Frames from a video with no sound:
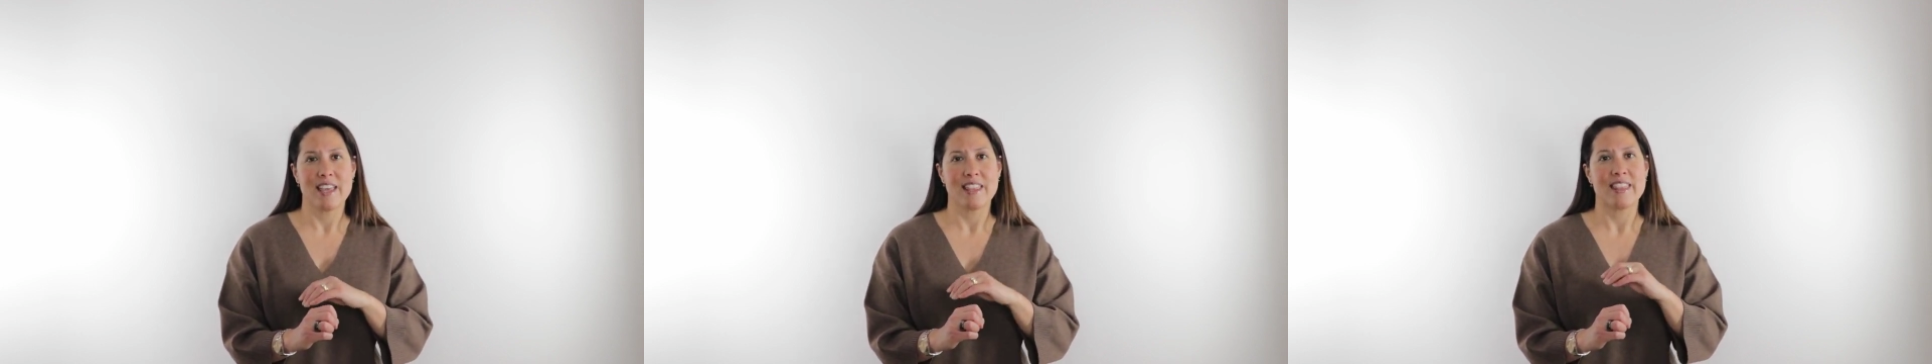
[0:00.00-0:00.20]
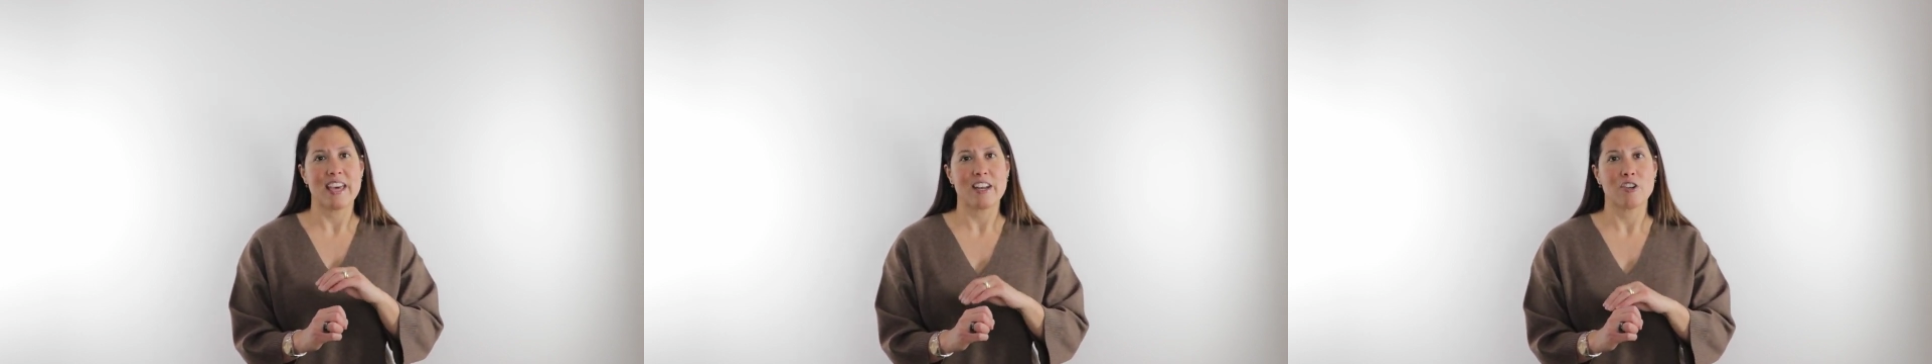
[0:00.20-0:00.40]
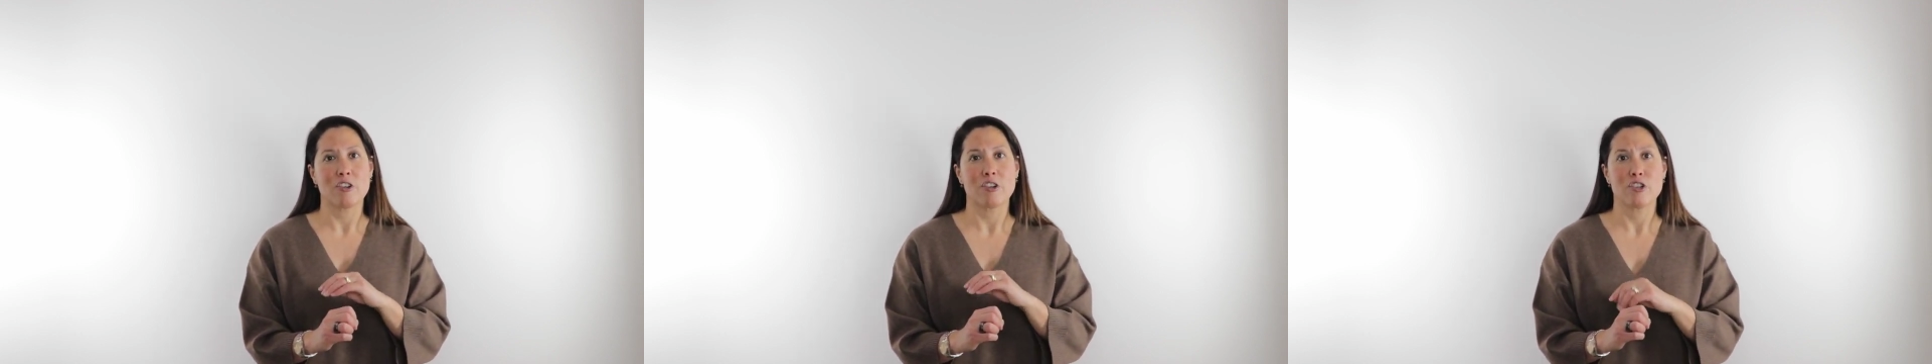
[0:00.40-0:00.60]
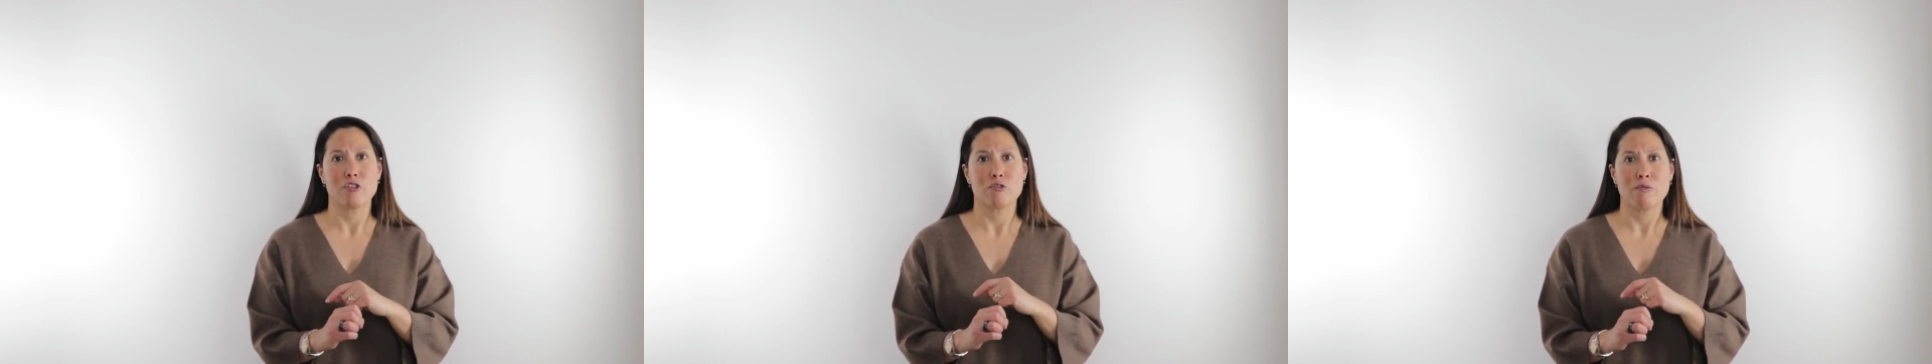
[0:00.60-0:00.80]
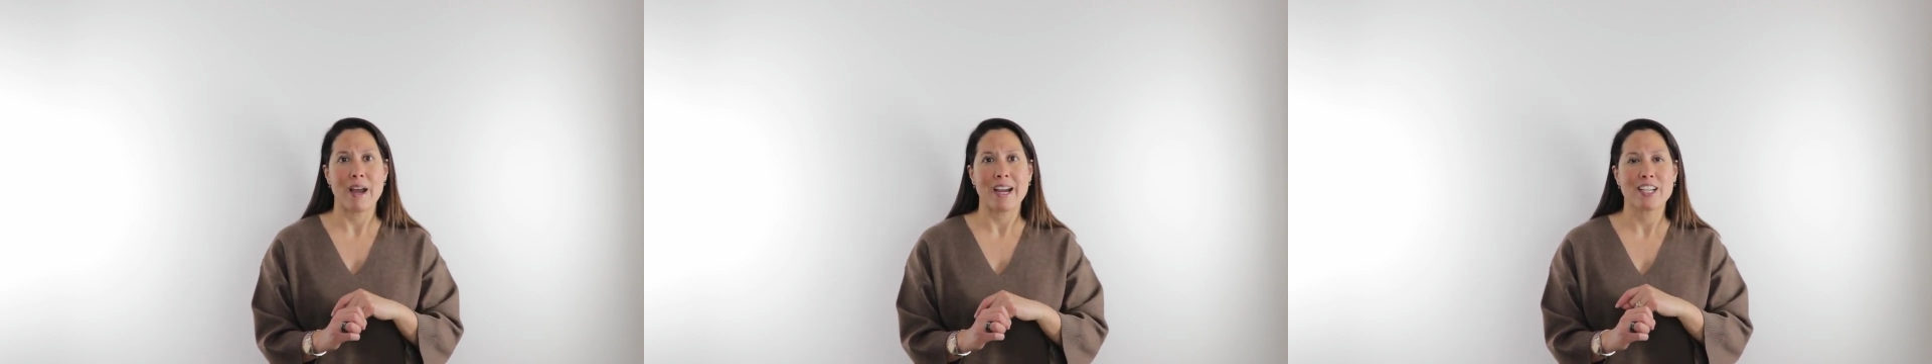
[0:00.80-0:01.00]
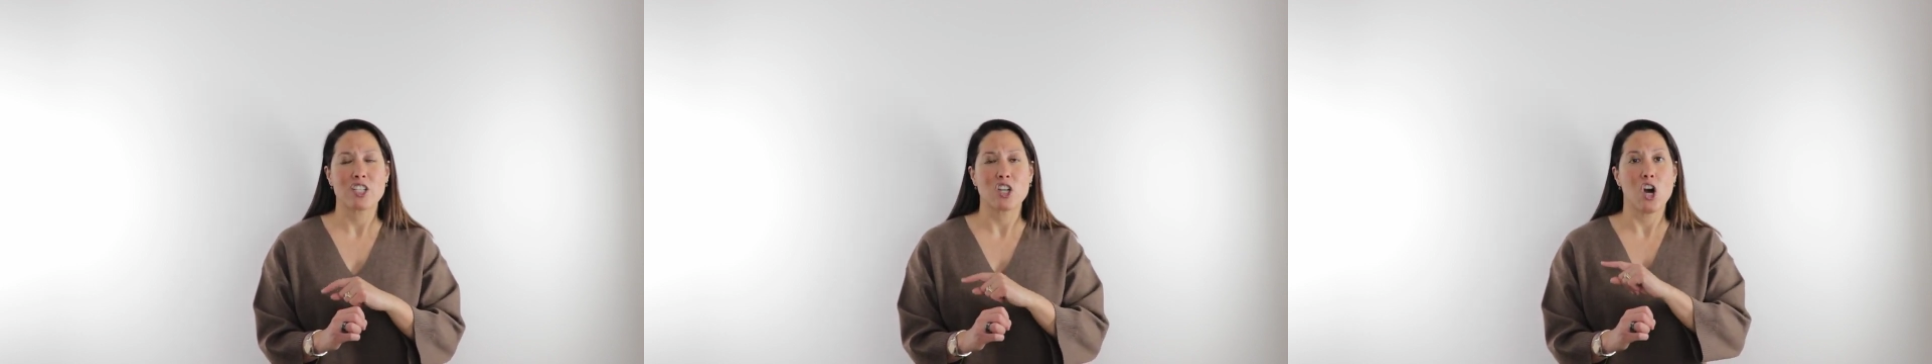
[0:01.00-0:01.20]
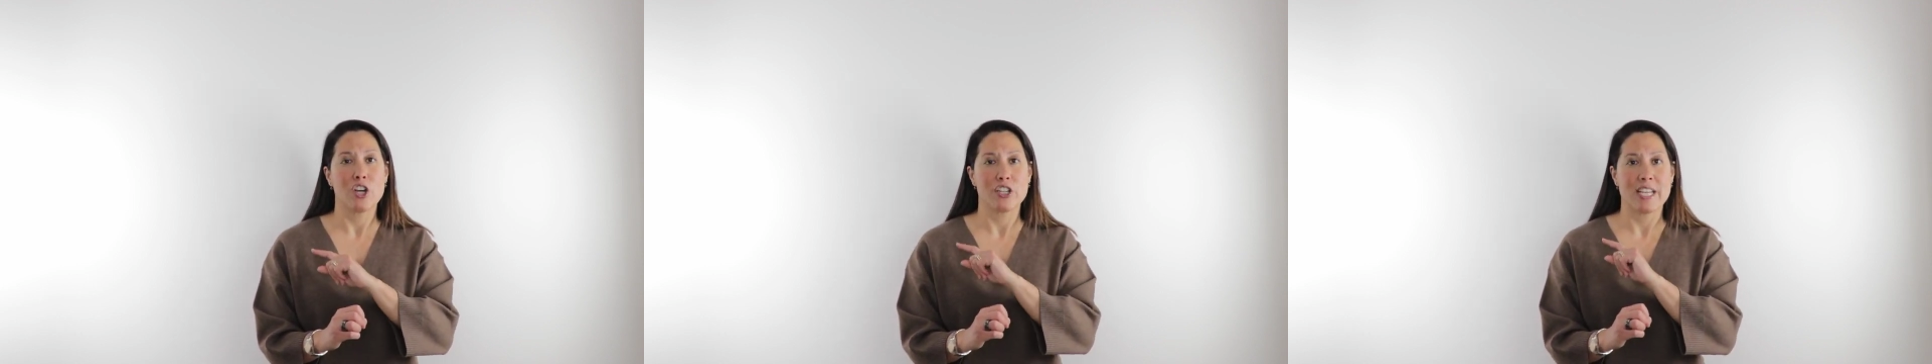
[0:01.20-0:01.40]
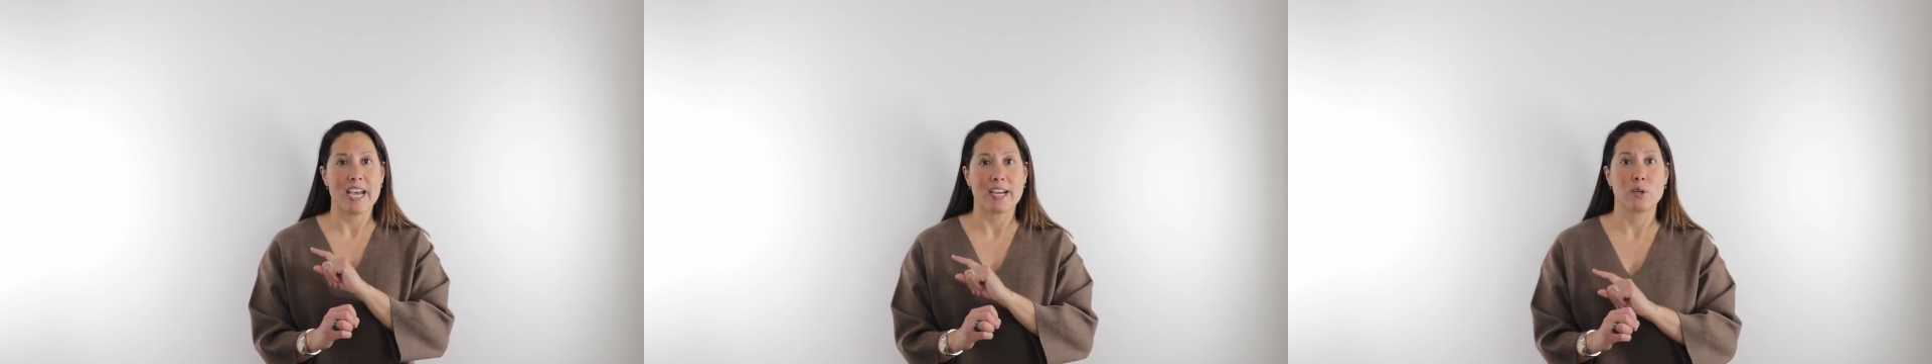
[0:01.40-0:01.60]
that are in direct
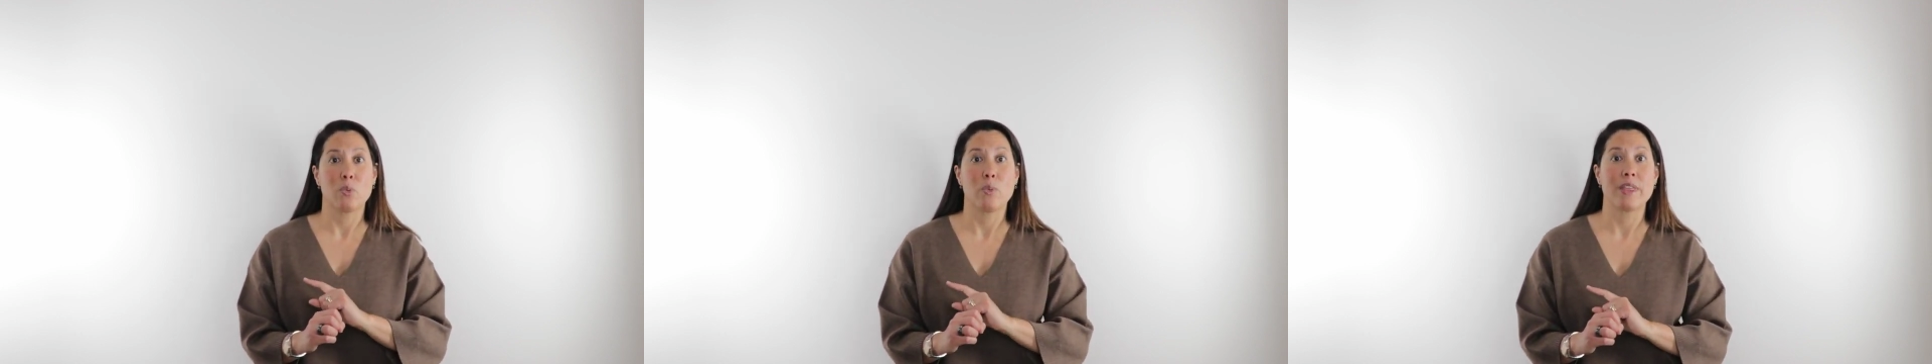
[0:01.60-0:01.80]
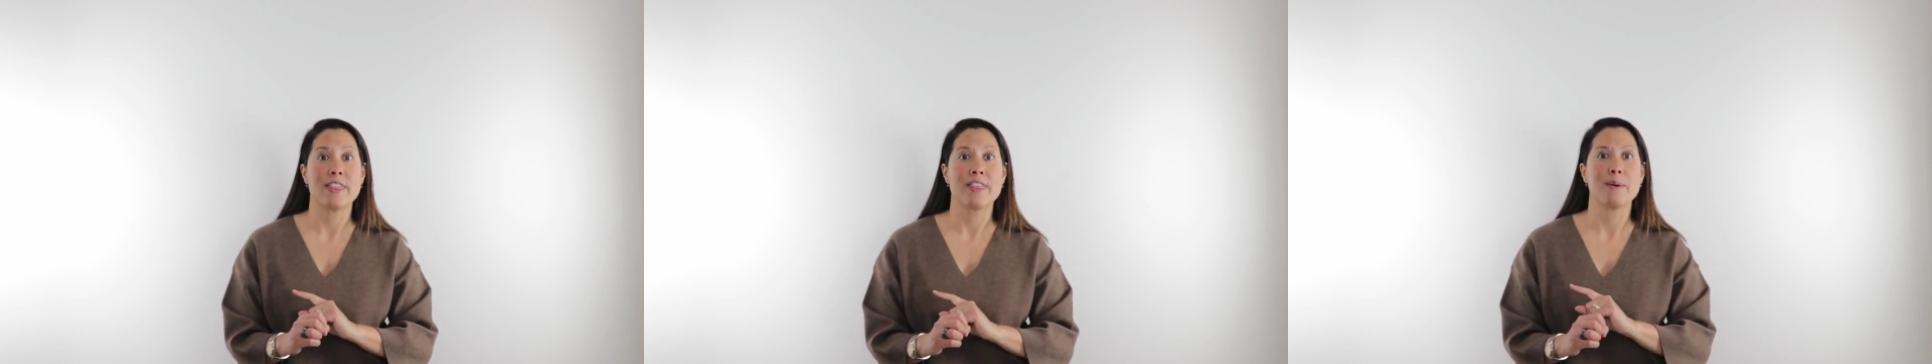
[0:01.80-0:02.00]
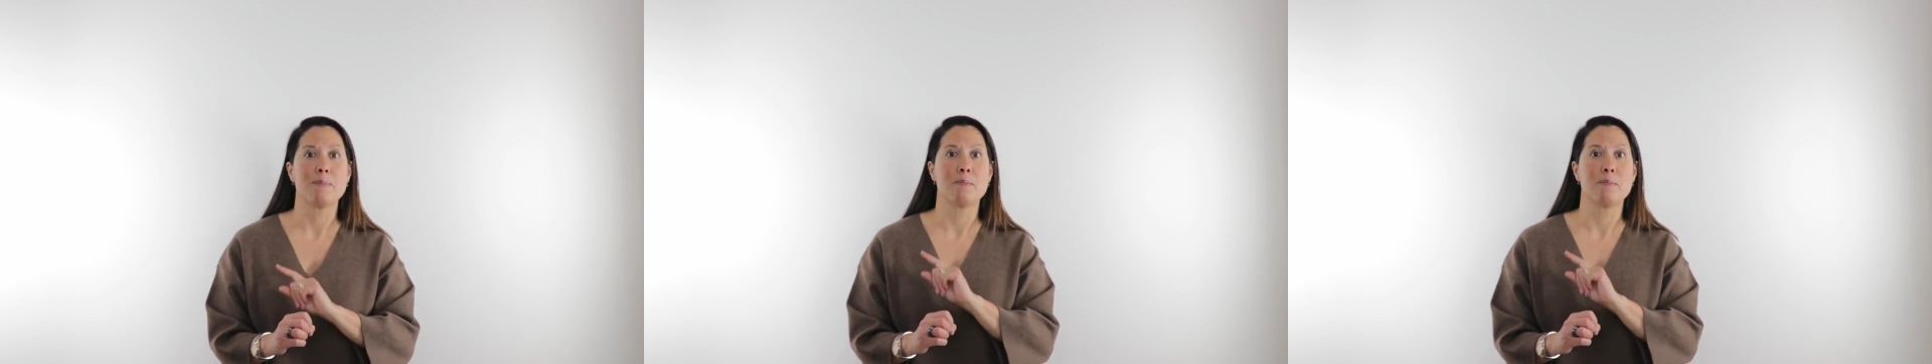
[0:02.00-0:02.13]
contact with the